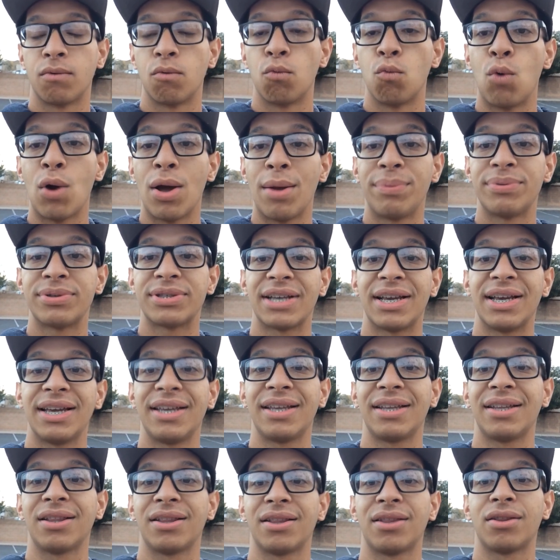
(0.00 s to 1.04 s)

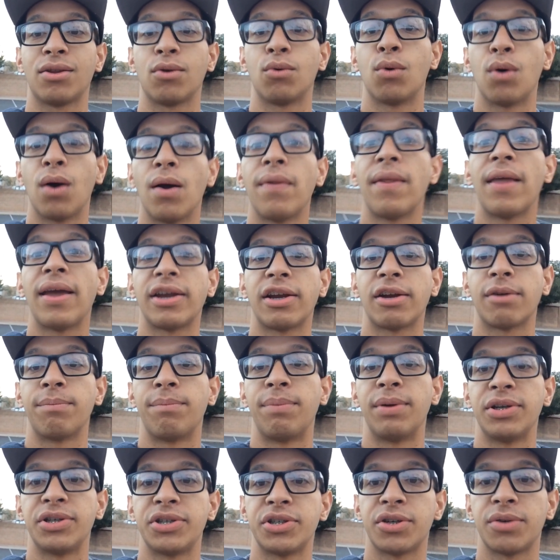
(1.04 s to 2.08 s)
website, the one that your
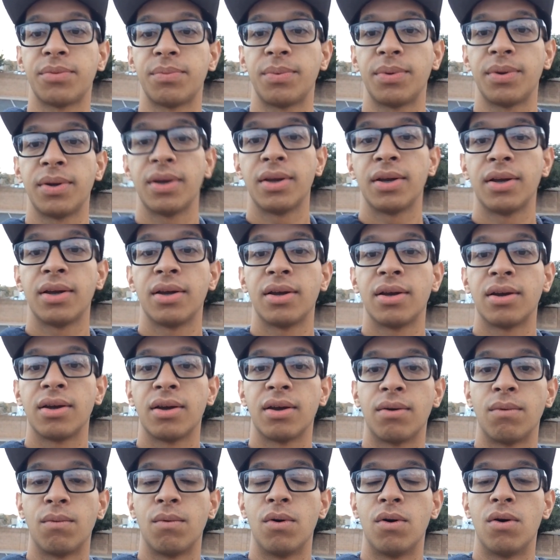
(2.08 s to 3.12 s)
bishop
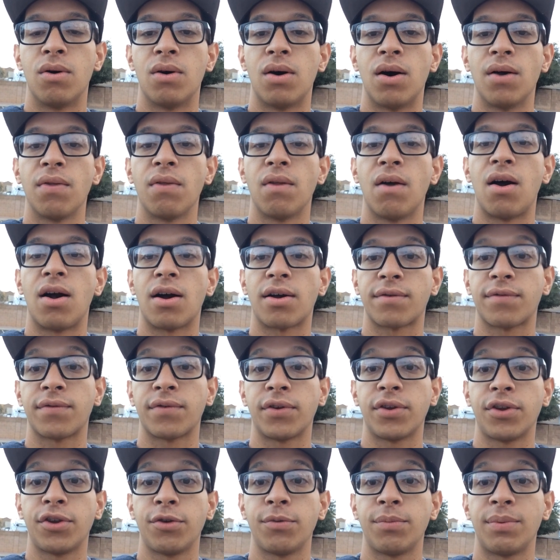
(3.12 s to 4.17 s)
will unlock
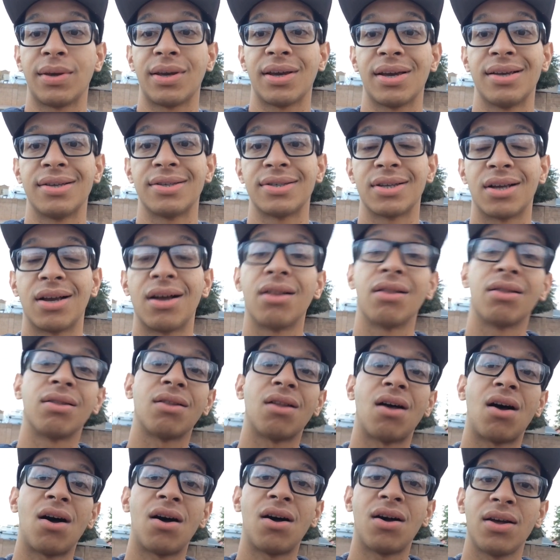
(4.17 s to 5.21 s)
for you, because a
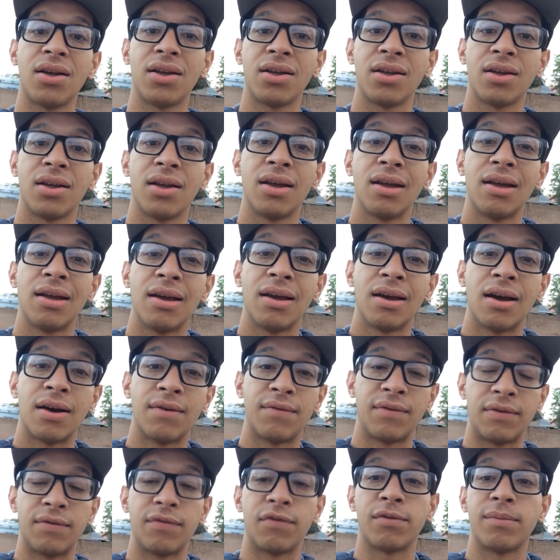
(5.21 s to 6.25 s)
lot
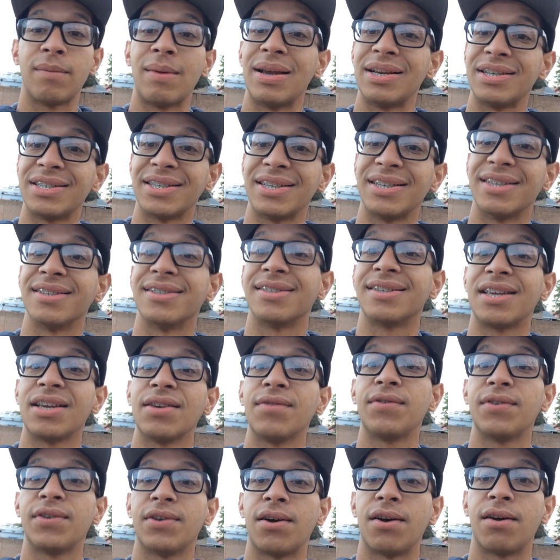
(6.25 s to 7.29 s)
of information is
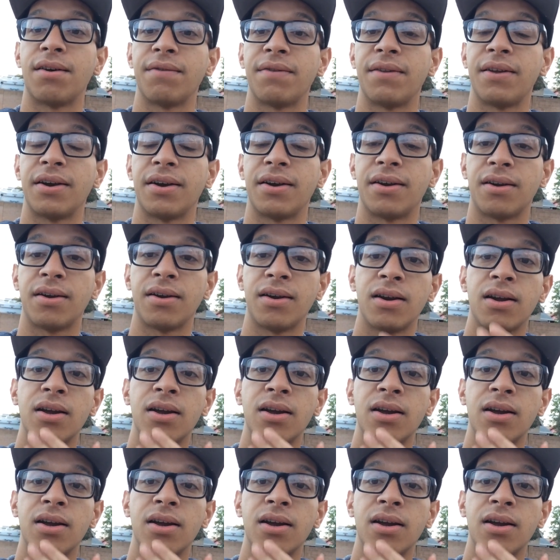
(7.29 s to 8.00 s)
given on there.